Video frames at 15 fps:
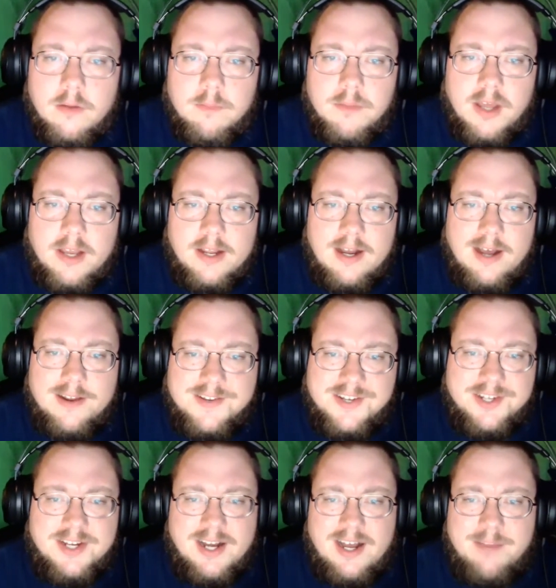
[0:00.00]
a god is a
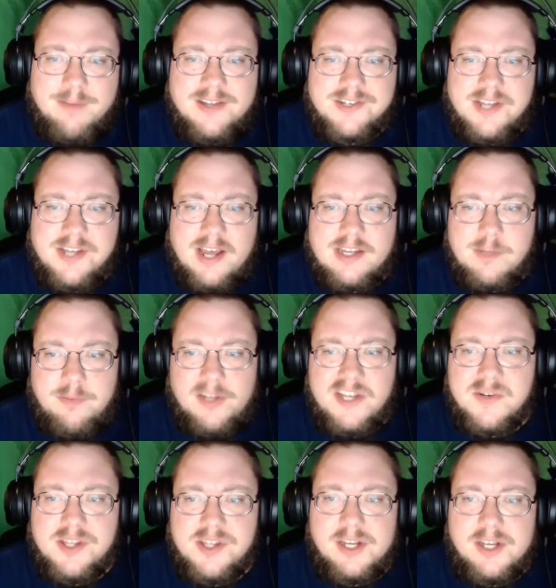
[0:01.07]
god because it has a
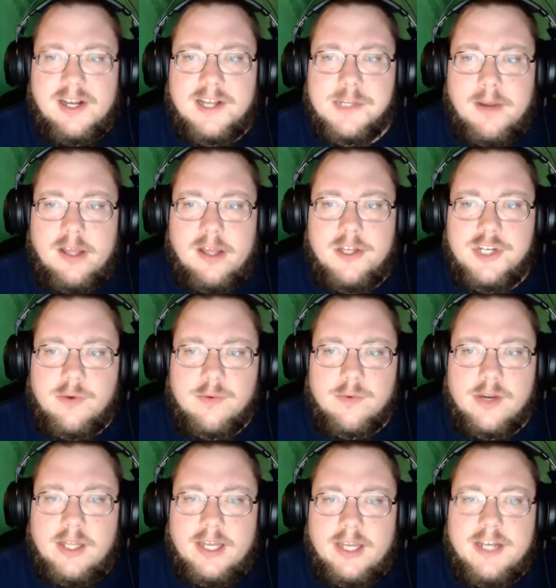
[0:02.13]
place within the cosmology we
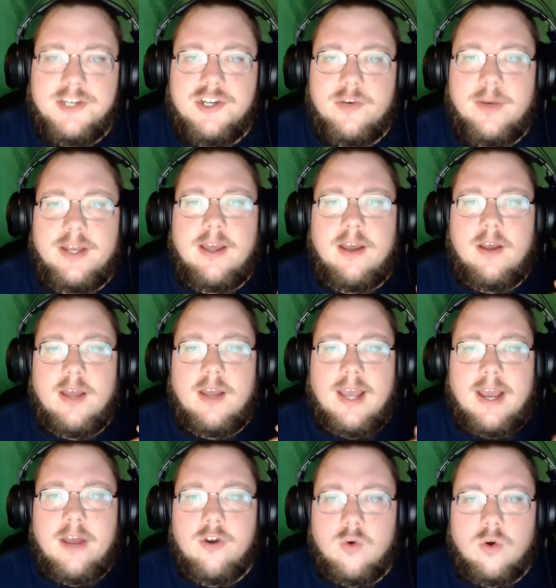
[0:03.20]
relate to it
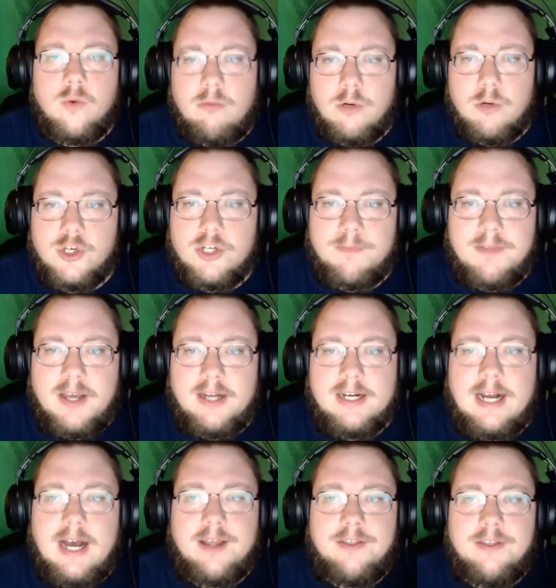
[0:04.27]
and or we worship that
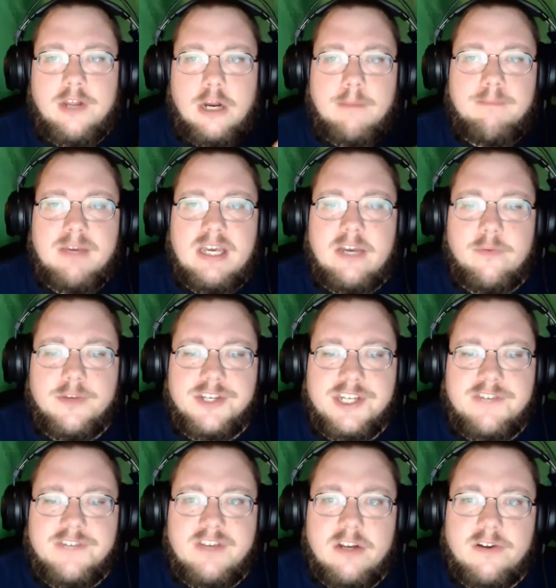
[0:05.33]
god and they're a being with
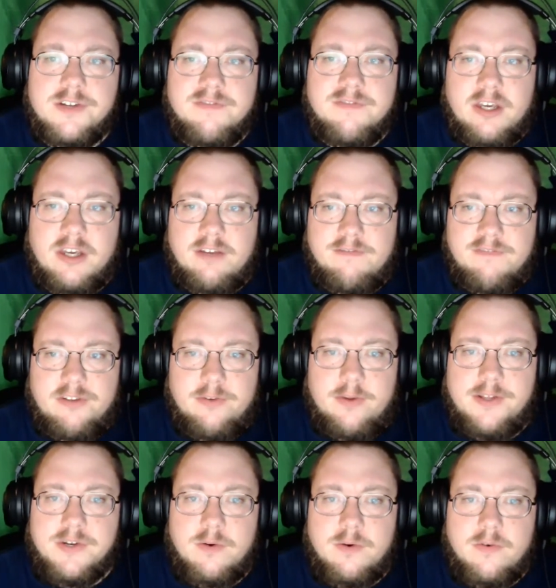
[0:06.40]
spheres of
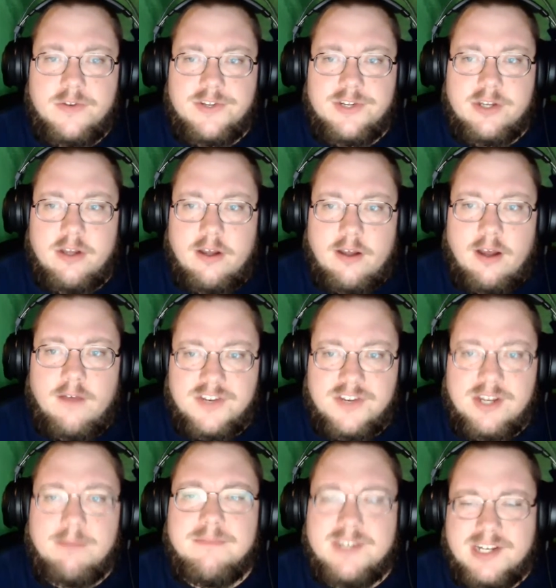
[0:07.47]
influence or of
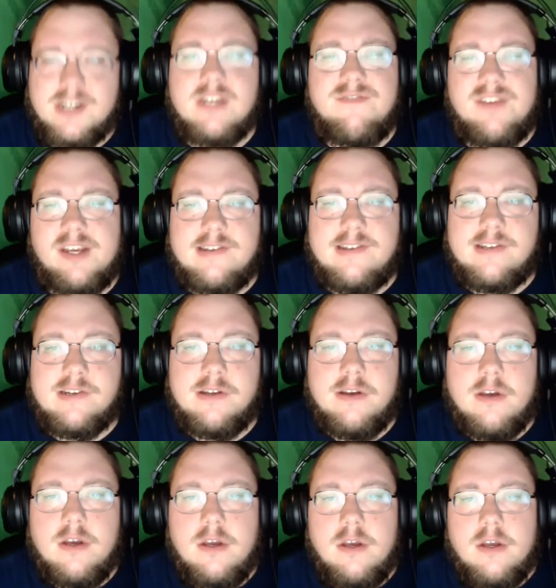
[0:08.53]
some significance
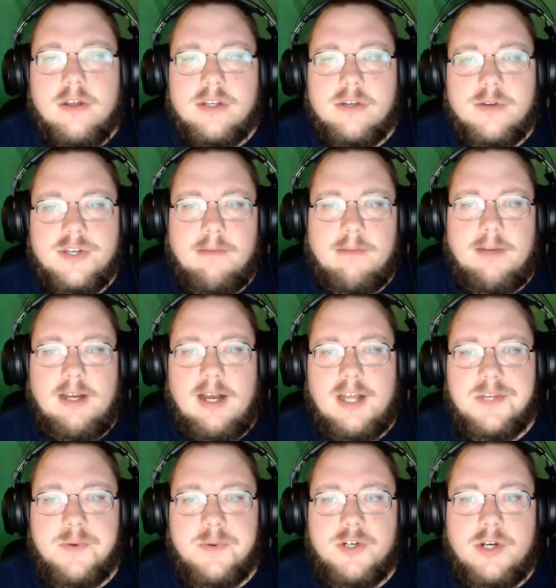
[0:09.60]
so some
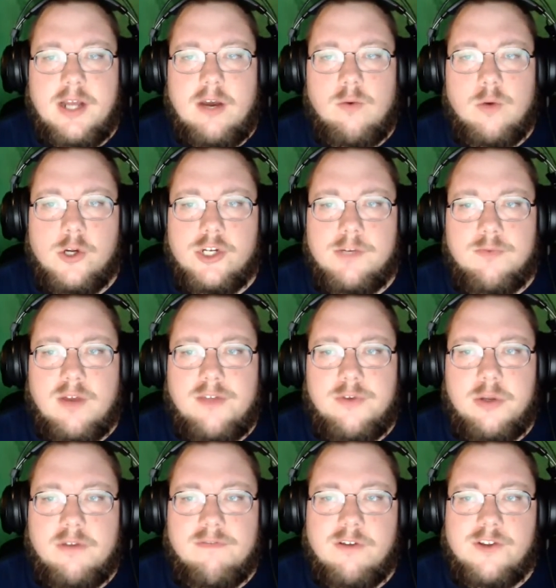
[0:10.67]
gods which are now worshipped rather
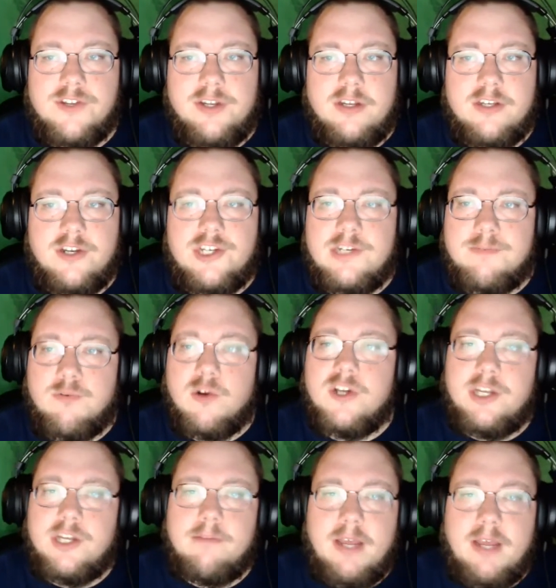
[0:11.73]
universally such as
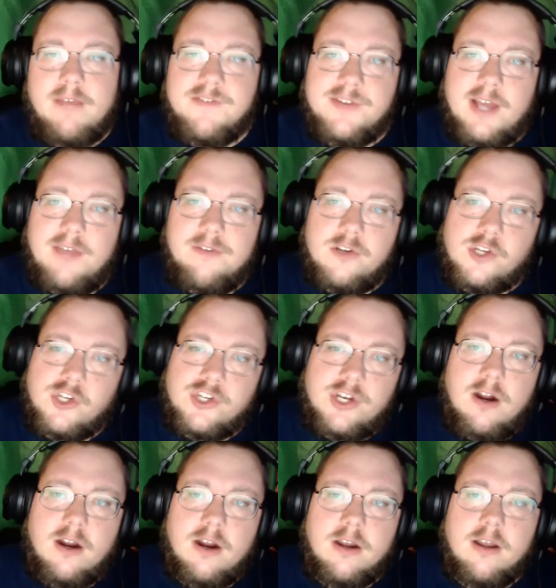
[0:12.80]
brigid may have had their
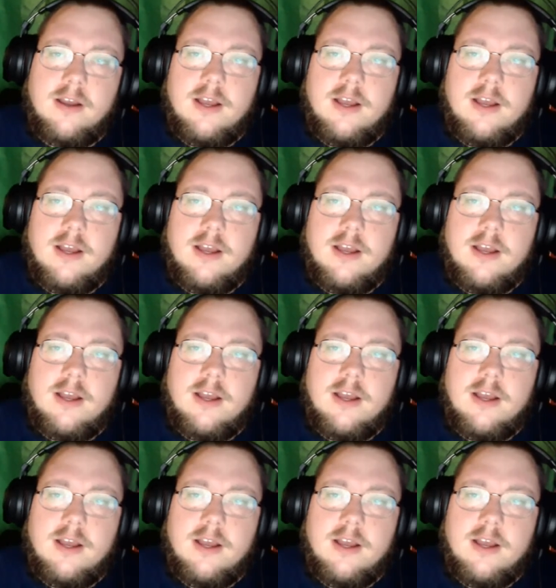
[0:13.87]
start